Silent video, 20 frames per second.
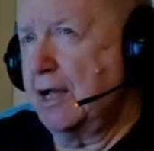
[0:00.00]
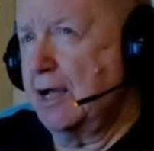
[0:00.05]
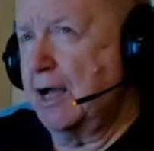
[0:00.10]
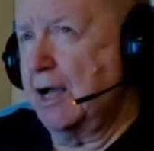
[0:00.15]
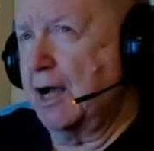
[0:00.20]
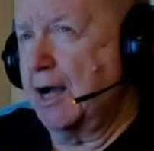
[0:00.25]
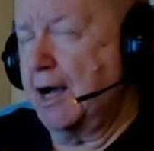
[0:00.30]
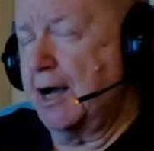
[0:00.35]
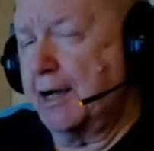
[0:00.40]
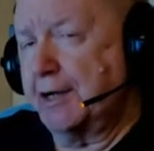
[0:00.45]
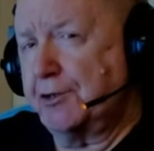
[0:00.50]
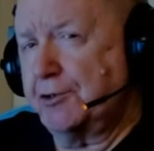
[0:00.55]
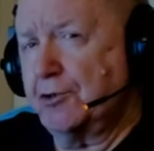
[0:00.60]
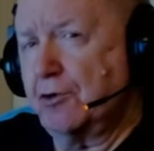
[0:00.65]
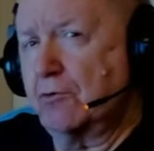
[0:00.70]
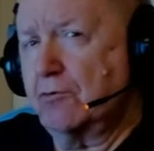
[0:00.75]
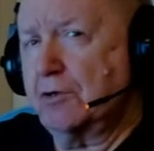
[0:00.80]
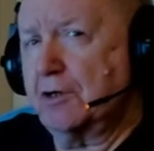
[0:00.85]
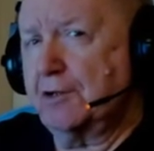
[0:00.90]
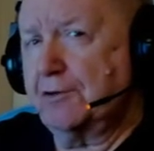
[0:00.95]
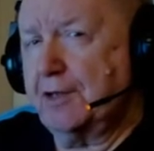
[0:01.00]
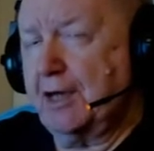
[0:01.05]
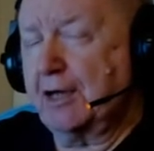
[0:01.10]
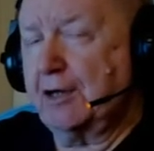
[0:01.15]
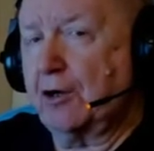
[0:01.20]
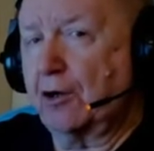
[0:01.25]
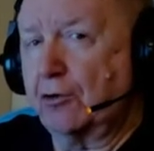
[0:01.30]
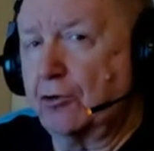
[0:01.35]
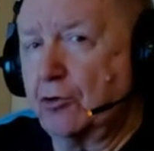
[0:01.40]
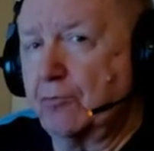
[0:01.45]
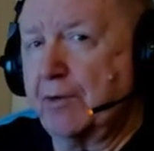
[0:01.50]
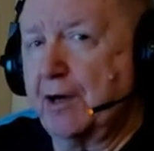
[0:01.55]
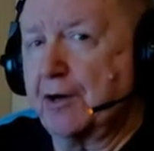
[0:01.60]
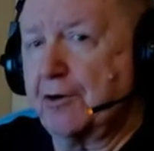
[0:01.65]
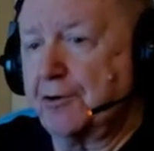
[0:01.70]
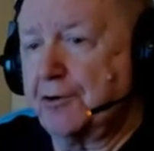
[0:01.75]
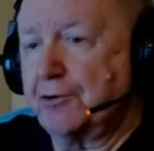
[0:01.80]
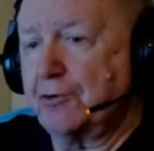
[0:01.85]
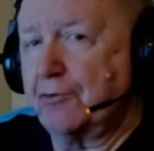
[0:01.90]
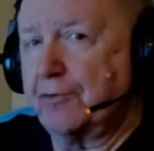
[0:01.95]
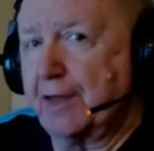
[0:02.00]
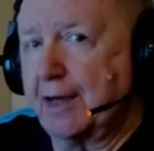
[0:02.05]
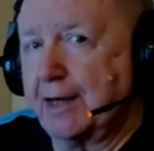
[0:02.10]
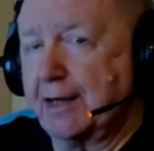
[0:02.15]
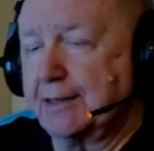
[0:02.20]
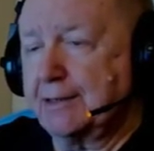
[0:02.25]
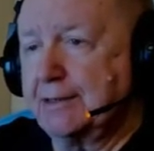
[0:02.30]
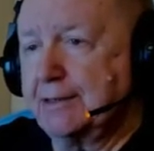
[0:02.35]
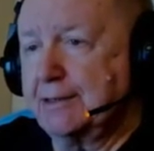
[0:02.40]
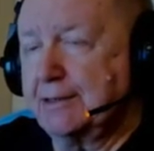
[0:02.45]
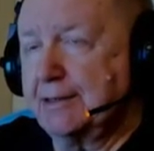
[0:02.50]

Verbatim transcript: I don't think you better do that.